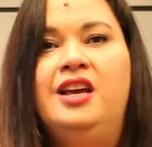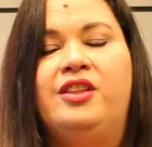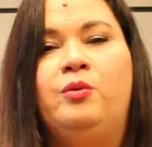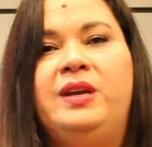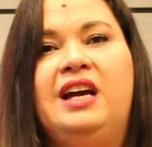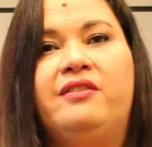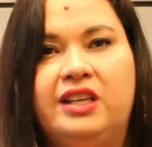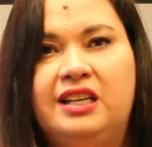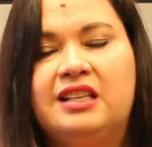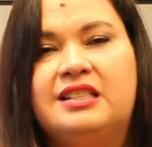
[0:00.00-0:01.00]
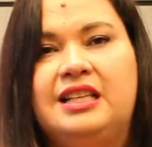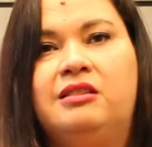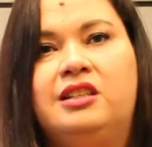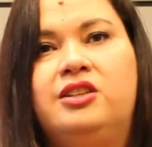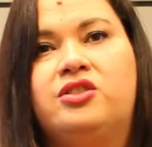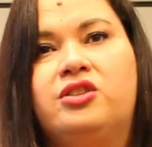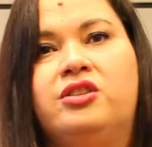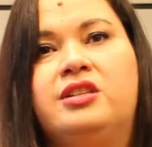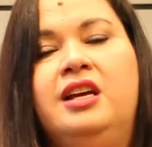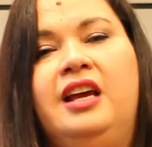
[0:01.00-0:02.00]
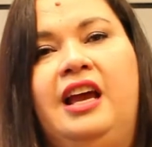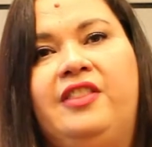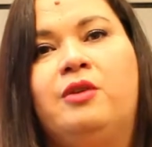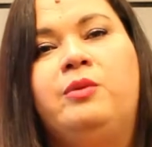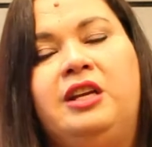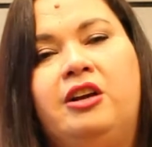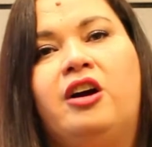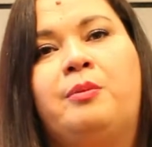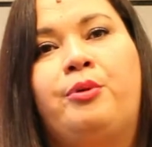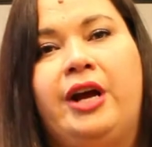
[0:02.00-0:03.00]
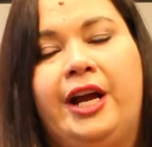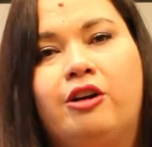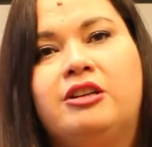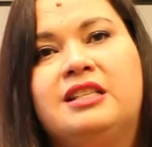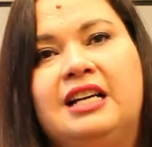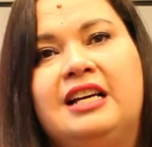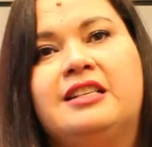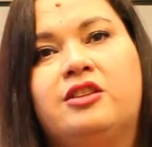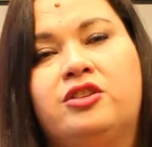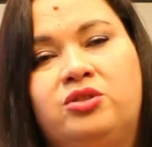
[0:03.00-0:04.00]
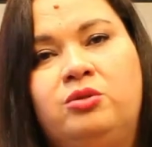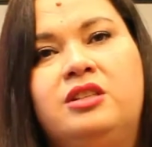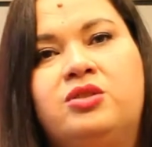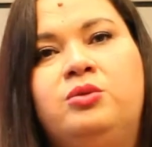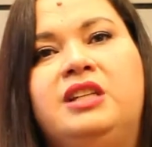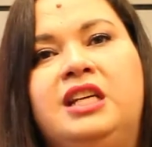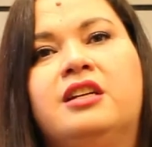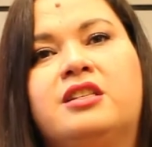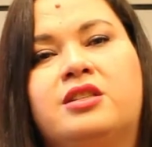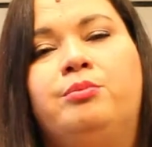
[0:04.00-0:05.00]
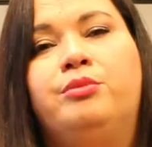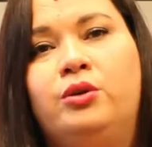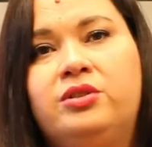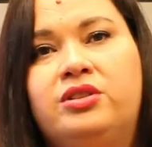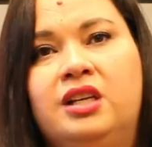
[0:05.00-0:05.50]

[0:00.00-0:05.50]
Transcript: that we have ESL teachers, and that we are prioritizing the students who need us the most